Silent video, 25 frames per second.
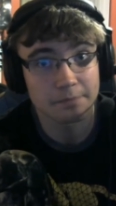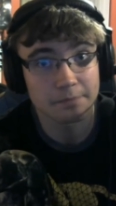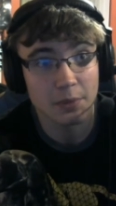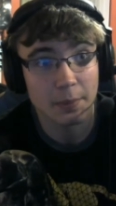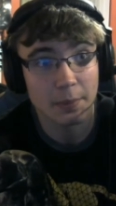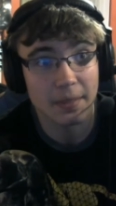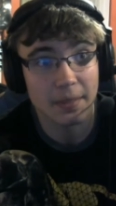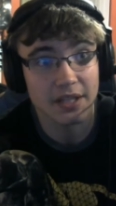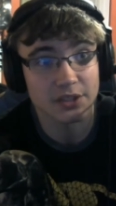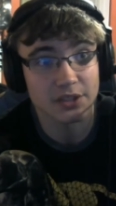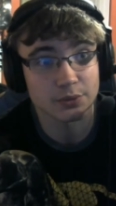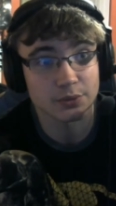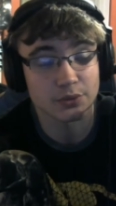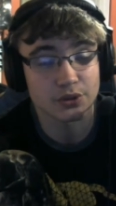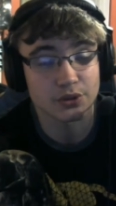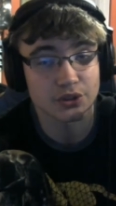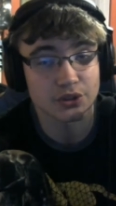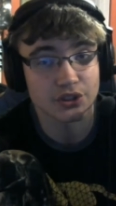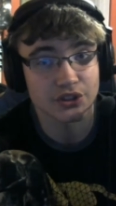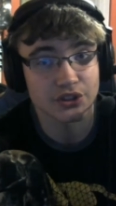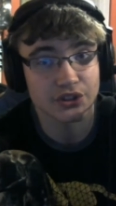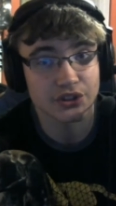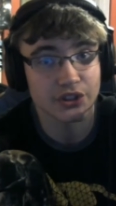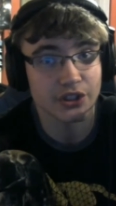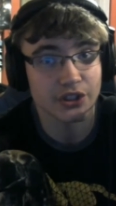Might as well
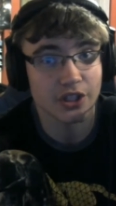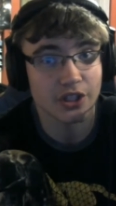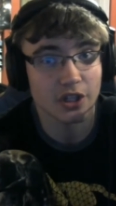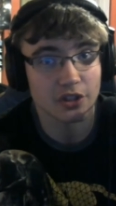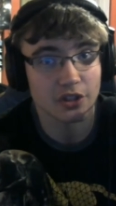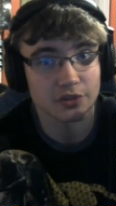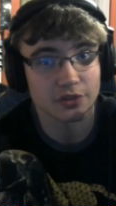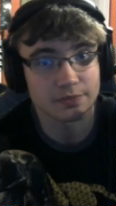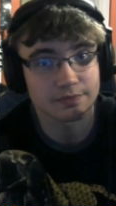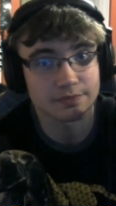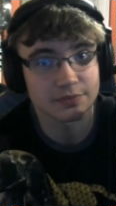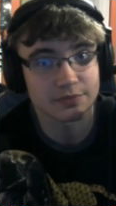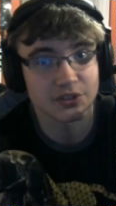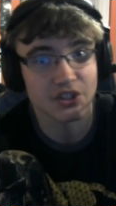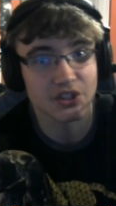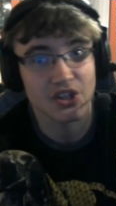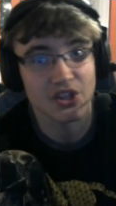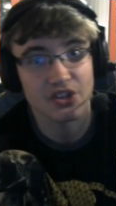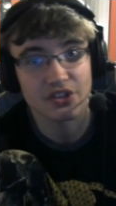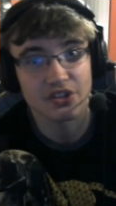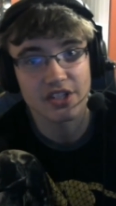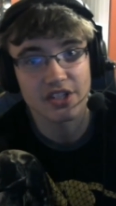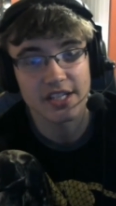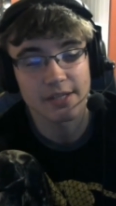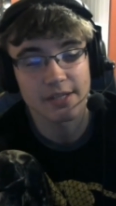just, you know, see the
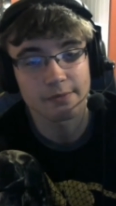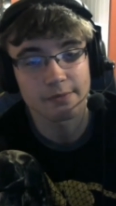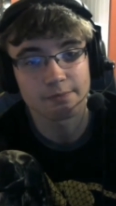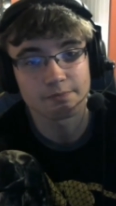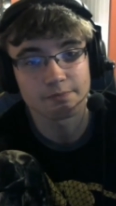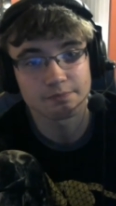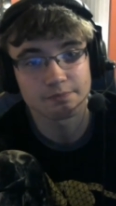light.